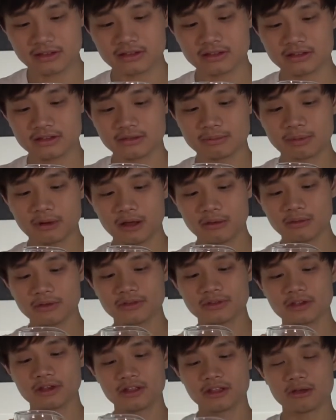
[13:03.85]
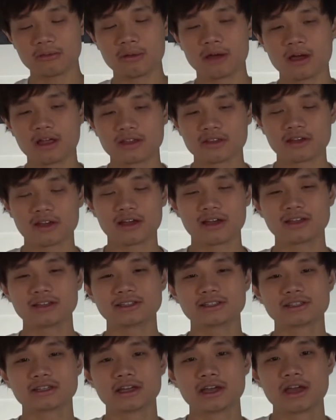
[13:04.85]
You probably saw in the
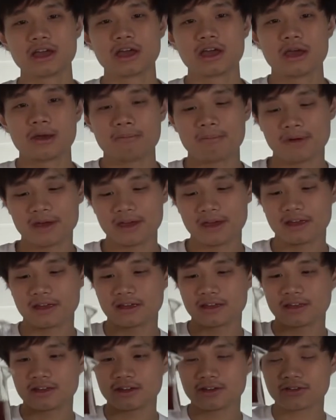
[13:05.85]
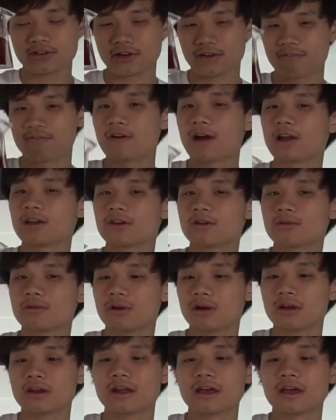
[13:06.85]
montage. But here's our final one.